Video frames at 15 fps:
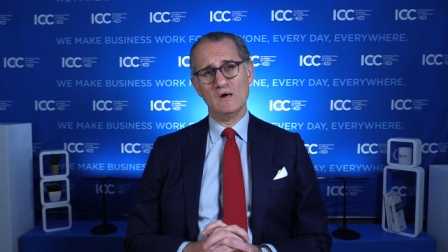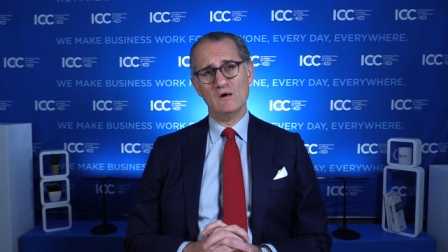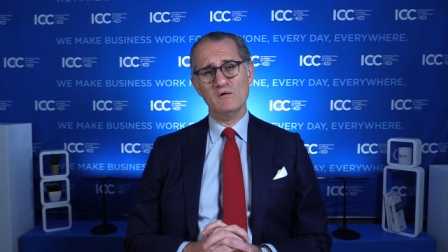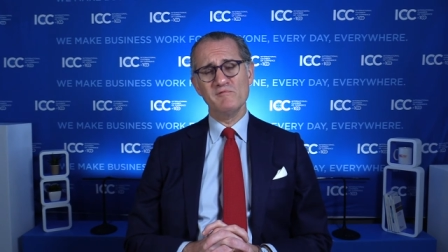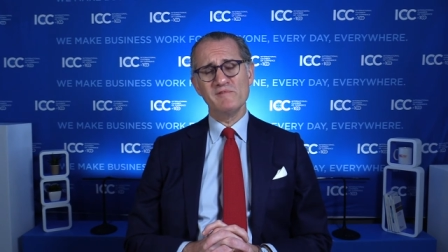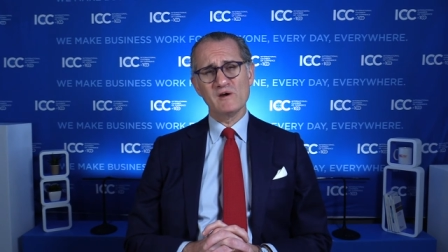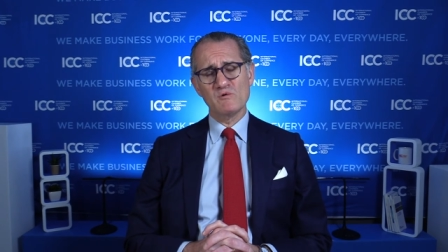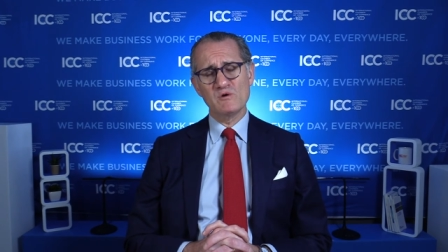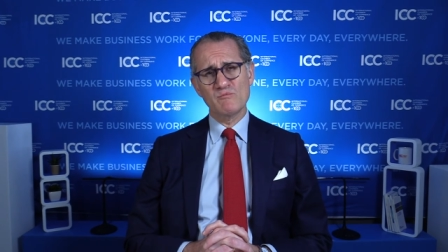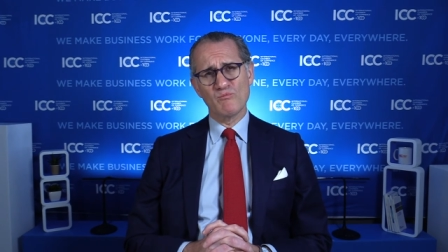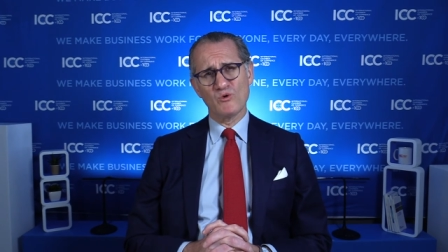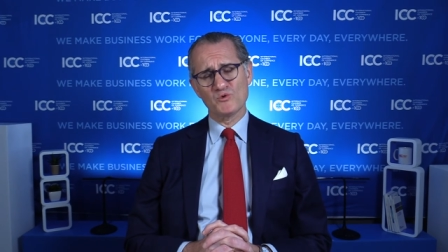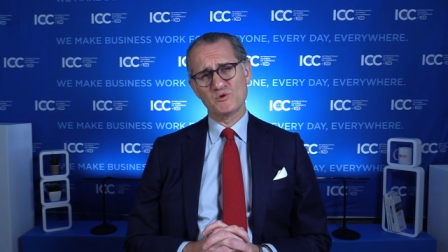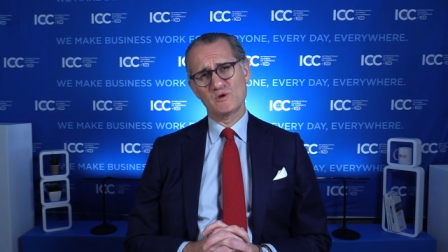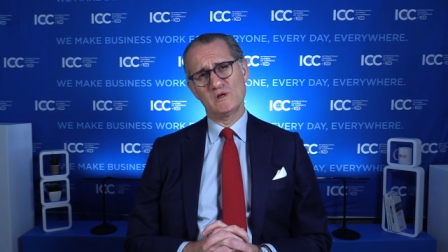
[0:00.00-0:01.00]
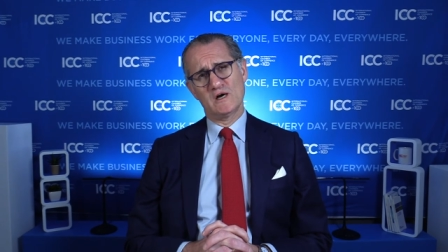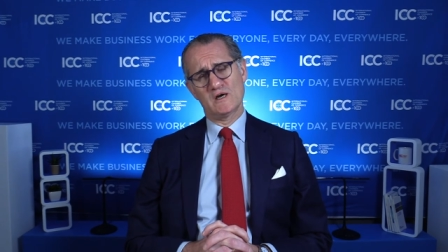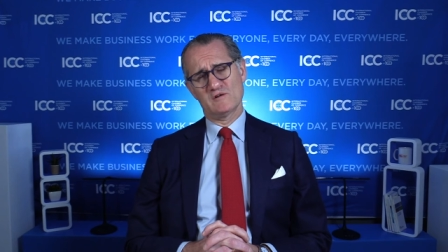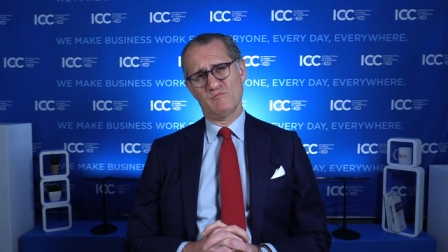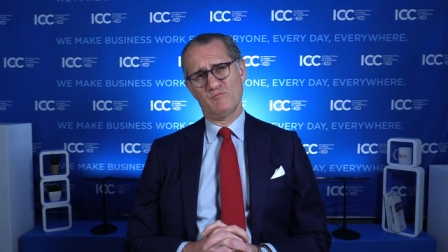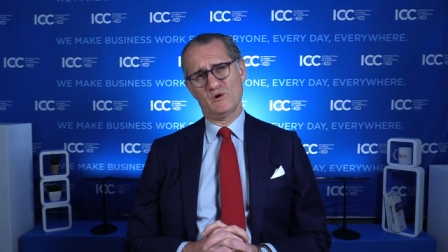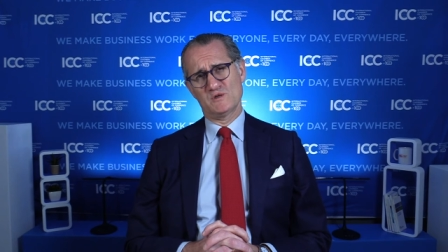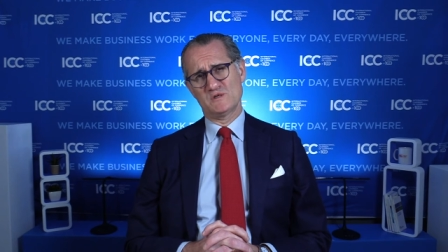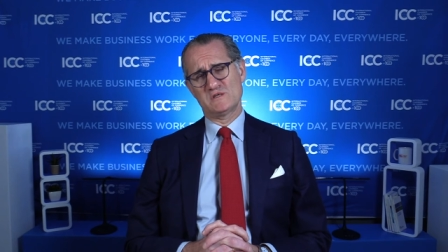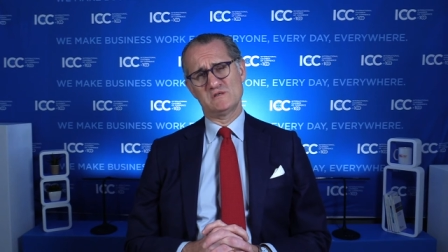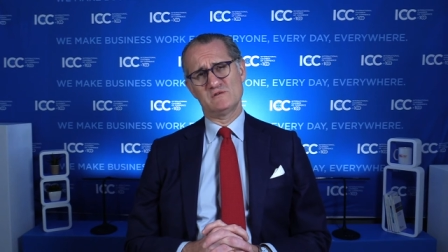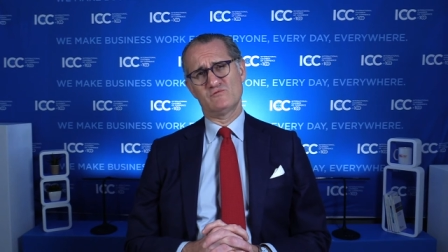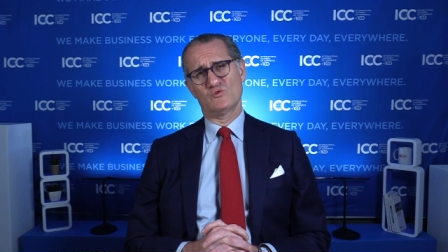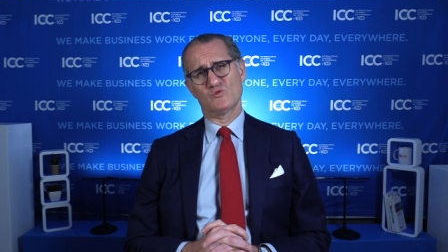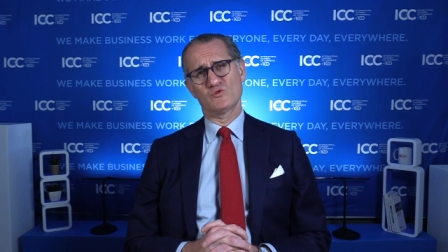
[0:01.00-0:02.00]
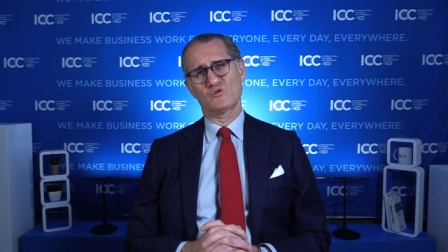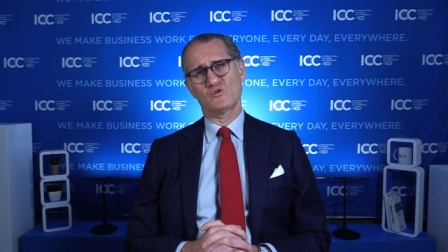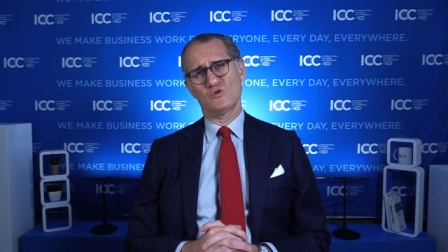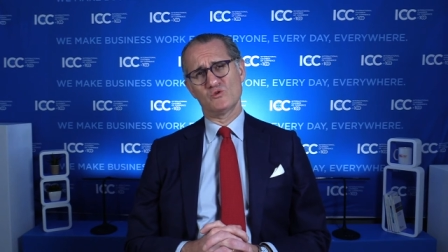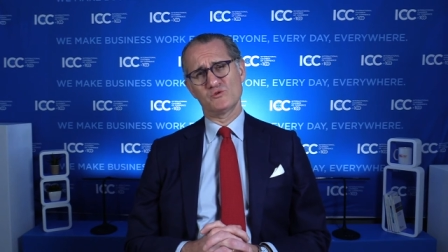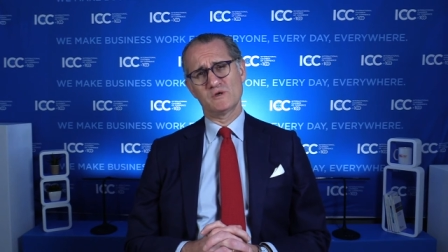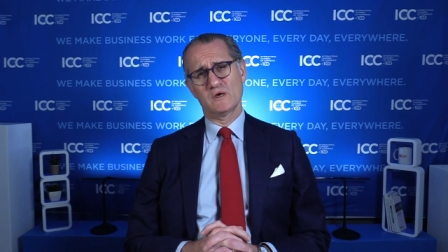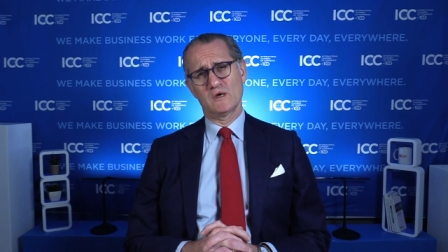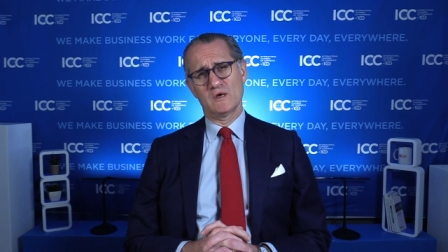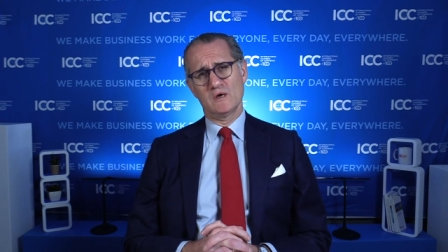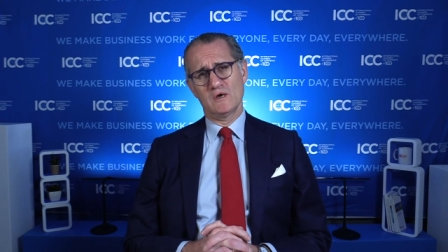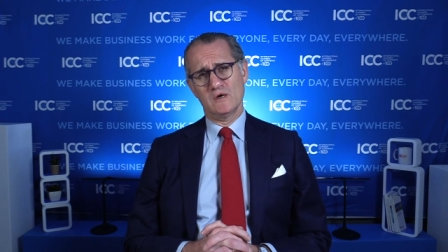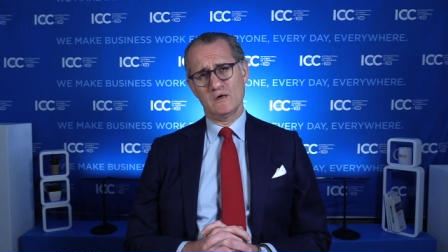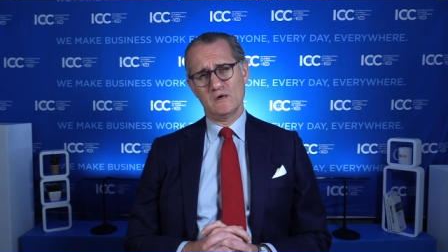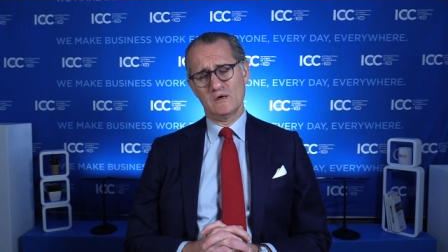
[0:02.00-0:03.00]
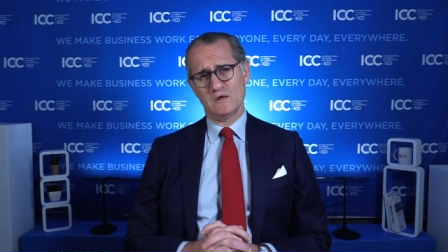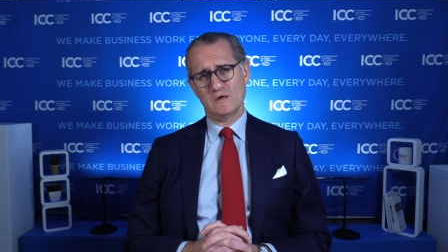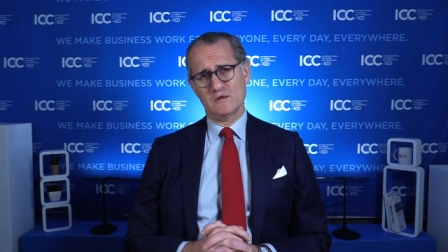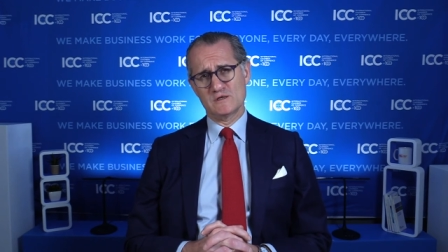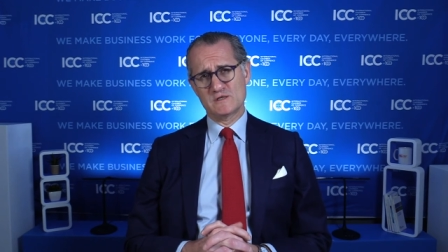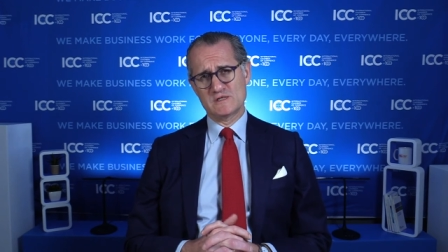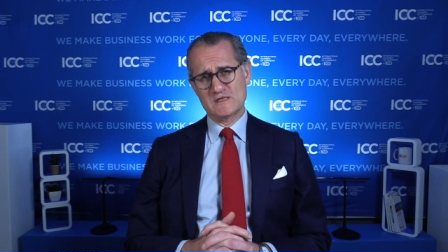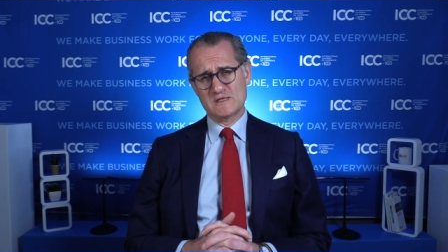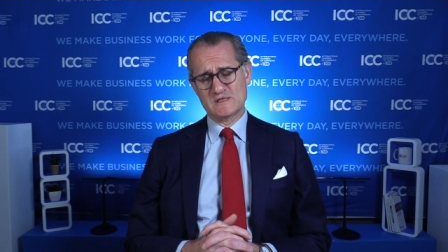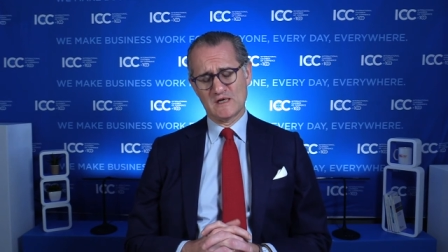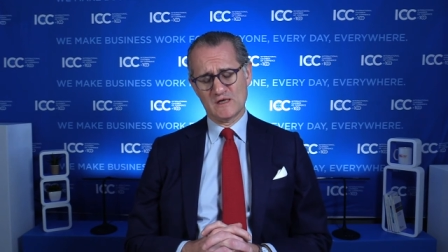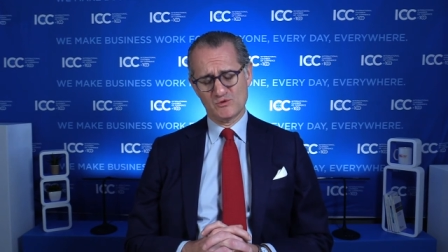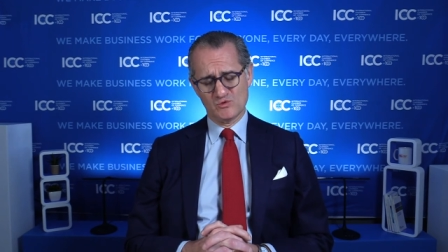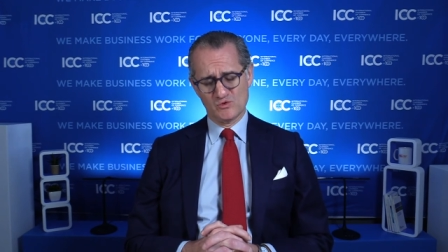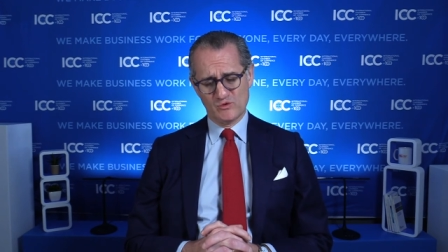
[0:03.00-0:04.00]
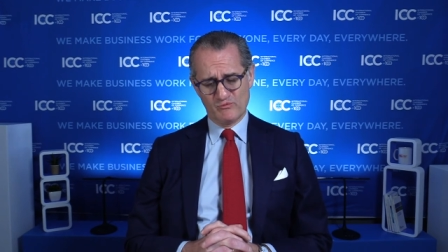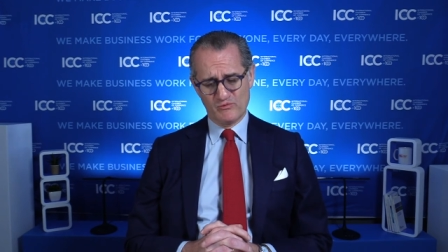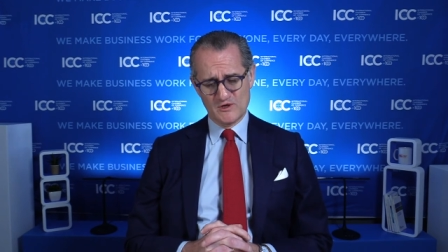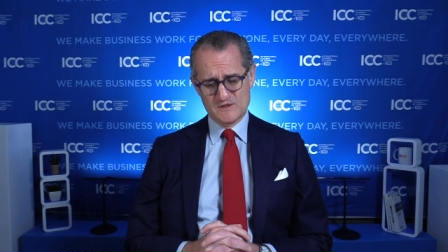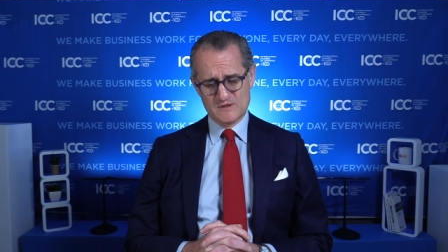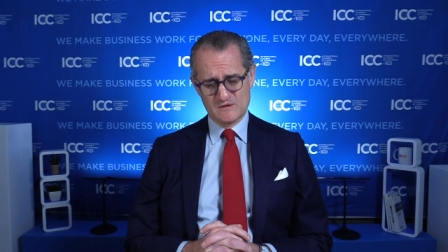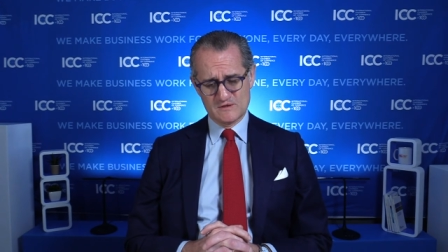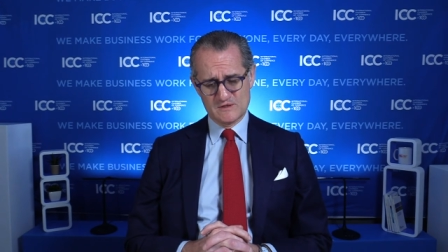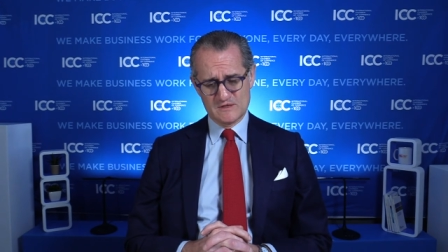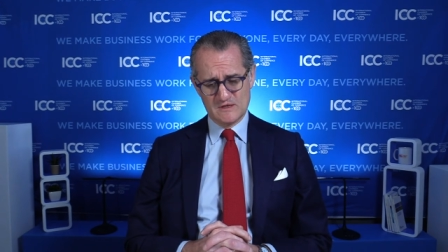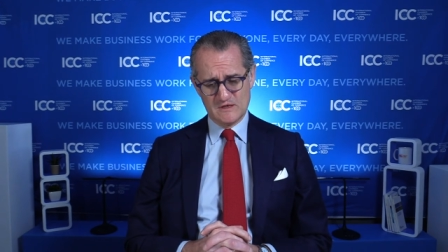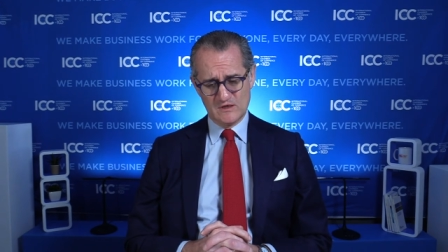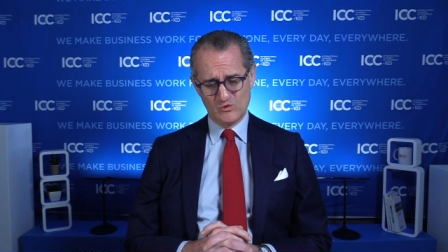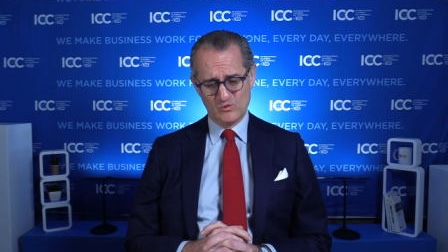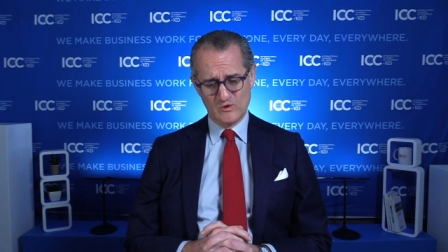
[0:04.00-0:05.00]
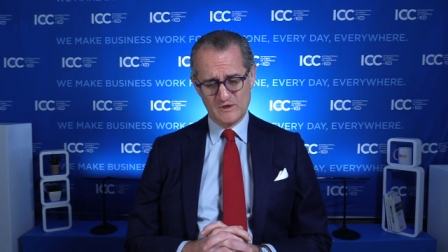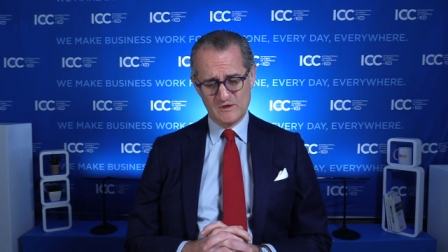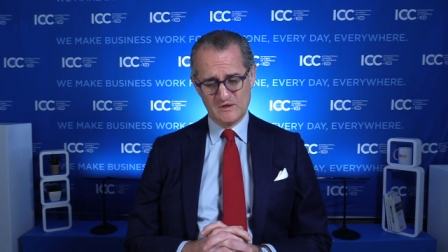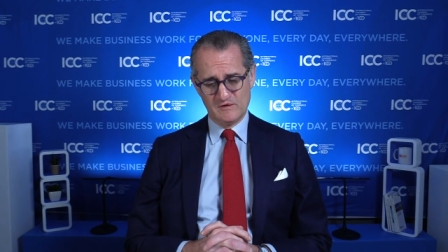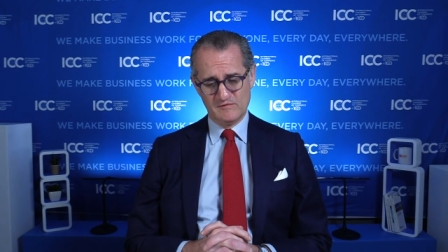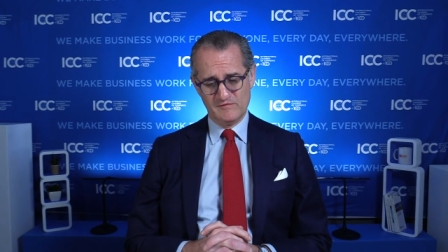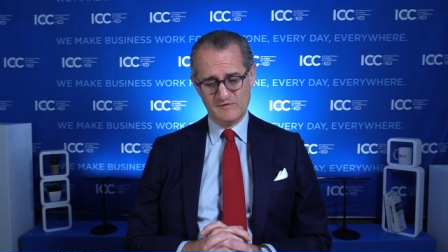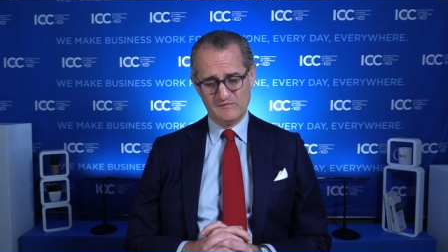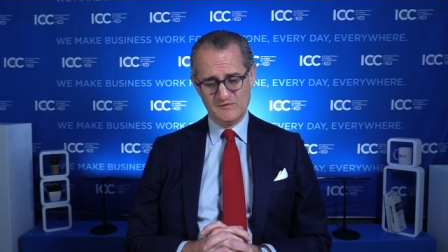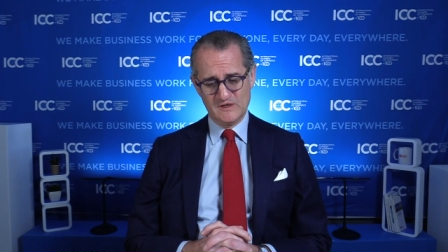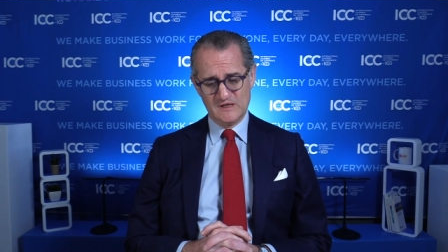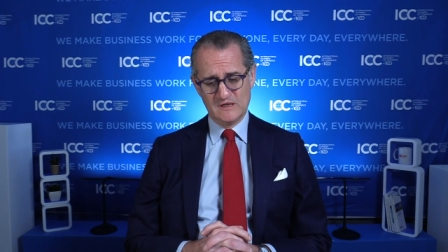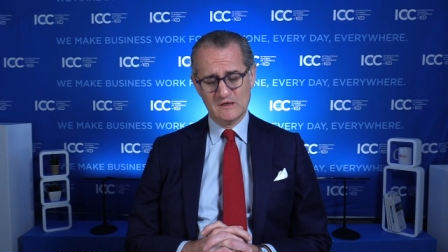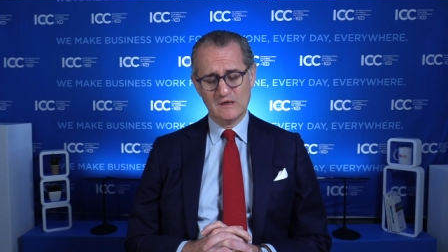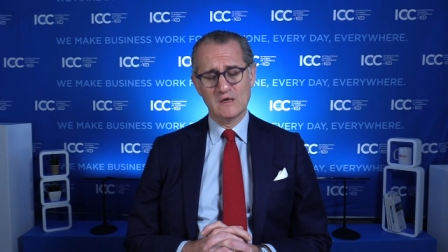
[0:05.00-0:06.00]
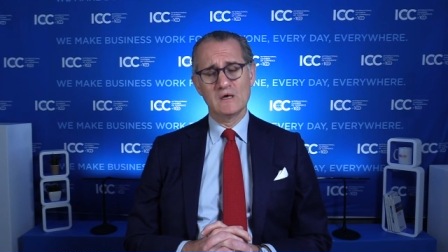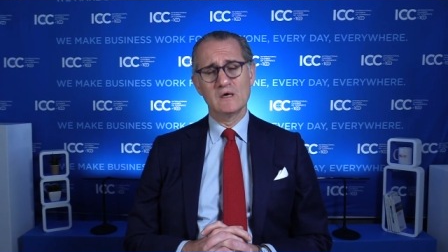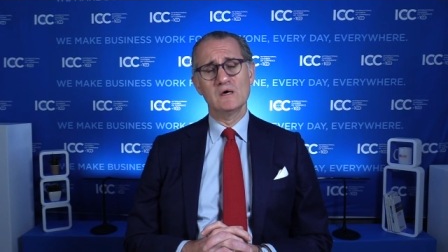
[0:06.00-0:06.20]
a very important line of policy for the court uh, uh, since I took the presidency in 2015.